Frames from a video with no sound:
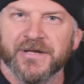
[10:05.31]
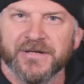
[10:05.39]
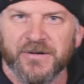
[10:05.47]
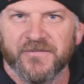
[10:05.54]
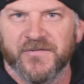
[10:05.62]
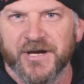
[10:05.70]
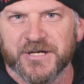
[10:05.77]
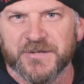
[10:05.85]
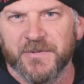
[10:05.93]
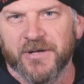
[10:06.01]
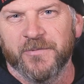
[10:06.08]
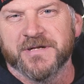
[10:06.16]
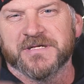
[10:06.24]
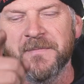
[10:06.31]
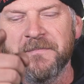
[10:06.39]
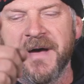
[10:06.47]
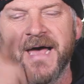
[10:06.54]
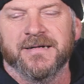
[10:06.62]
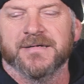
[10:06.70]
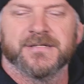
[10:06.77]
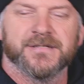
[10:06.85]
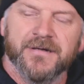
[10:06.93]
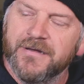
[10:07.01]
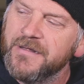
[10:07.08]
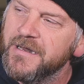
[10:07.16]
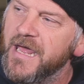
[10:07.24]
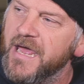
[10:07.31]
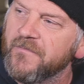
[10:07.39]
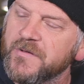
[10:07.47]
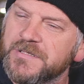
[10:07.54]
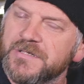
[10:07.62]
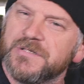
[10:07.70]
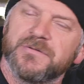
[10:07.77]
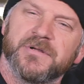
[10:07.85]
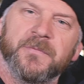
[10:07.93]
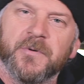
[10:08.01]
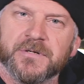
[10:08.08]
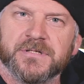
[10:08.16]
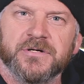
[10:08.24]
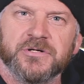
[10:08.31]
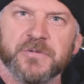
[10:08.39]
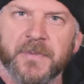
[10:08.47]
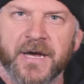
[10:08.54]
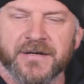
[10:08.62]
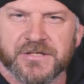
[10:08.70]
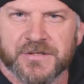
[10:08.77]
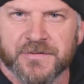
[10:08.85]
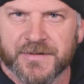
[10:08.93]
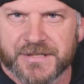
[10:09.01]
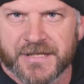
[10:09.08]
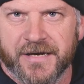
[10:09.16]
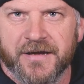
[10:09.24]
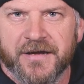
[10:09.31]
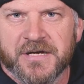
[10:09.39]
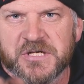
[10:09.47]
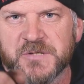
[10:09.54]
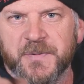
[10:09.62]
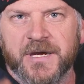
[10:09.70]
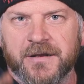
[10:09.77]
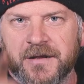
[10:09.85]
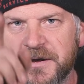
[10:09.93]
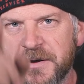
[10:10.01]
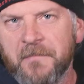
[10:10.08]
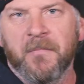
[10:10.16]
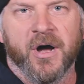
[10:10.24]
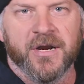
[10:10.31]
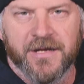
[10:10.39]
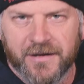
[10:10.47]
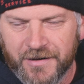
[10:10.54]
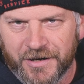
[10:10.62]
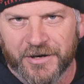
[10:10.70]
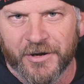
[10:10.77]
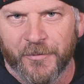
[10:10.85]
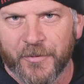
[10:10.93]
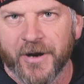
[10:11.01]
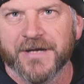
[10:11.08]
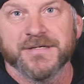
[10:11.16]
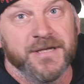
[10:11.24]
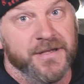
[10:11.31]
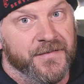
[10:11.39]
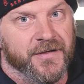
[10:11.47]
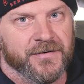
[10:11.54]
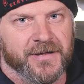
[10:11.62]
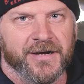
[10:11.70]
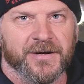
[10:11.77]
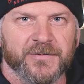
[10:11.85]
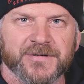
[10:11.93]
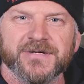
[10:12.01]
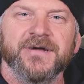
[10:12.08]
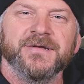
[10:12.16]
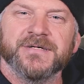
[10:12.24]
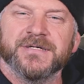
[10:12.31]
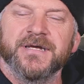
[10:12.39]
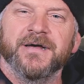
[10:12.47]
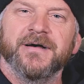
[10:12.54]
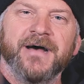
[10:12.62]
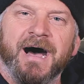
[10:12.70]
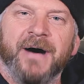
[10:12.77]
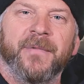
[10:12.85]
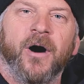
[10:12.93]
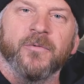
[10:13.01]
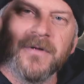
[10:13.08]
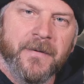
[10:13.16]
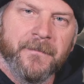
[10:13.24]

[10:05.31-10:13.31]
click the notification bell to witness the madness that every Suzuki person in Japan is soon to say. Speed, money, no brakes in their language. See ya. I'm out.